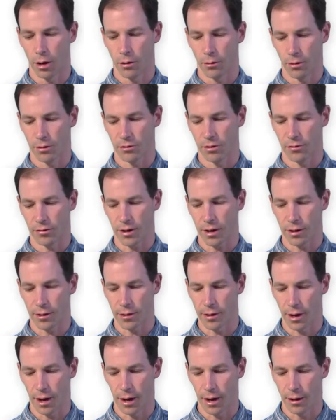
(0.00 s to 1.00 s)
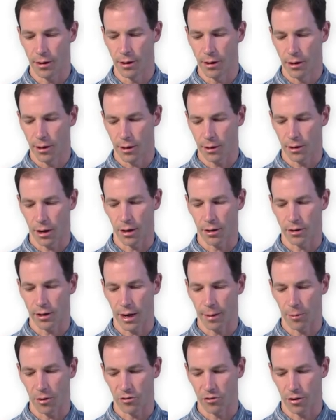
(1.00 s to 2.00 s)
which is e to the I
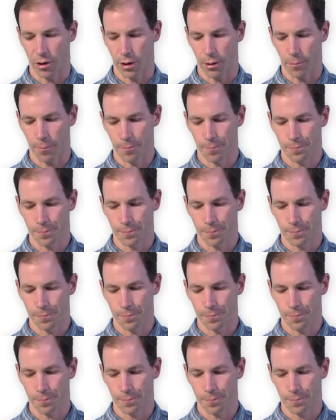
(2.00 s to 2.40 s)
gamma j.